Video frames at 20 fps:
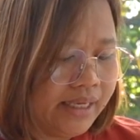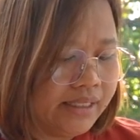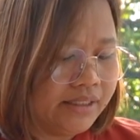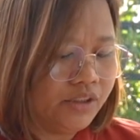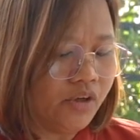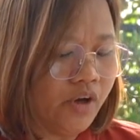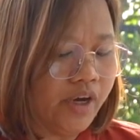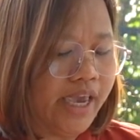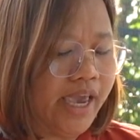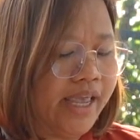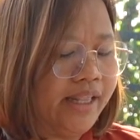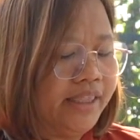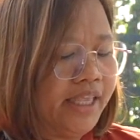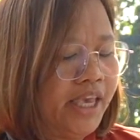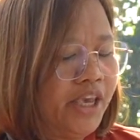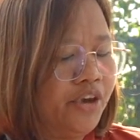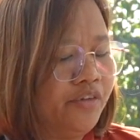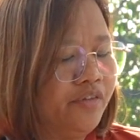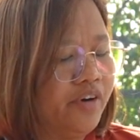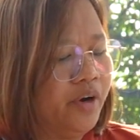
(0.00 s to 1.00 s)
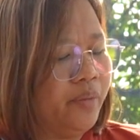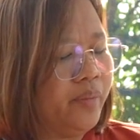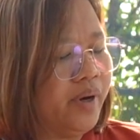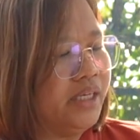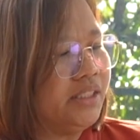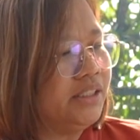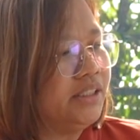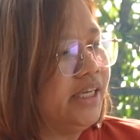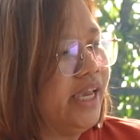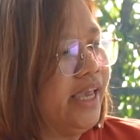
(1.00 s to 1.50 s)
So again, thank you very
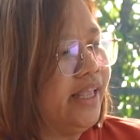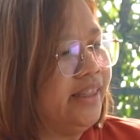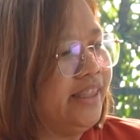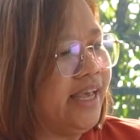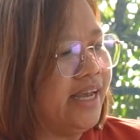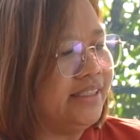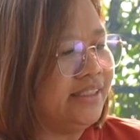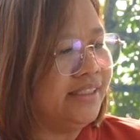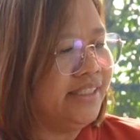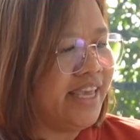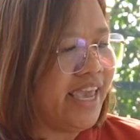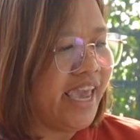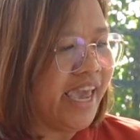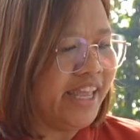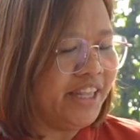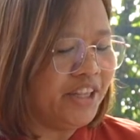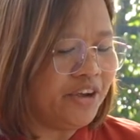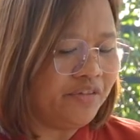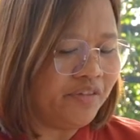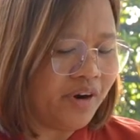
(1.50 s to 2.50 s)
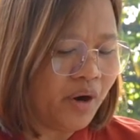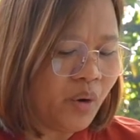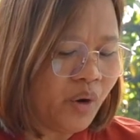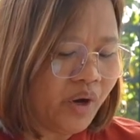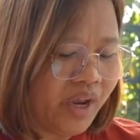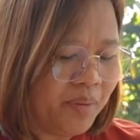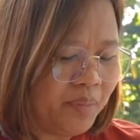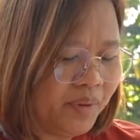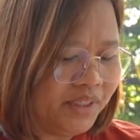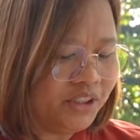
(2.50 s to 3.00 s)
much, and that's the end of
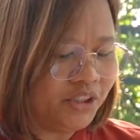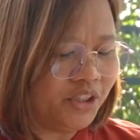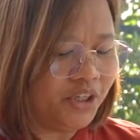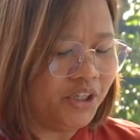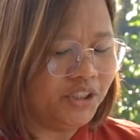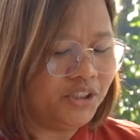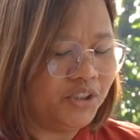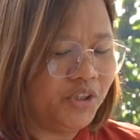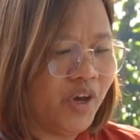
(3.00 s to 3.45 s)
our episode.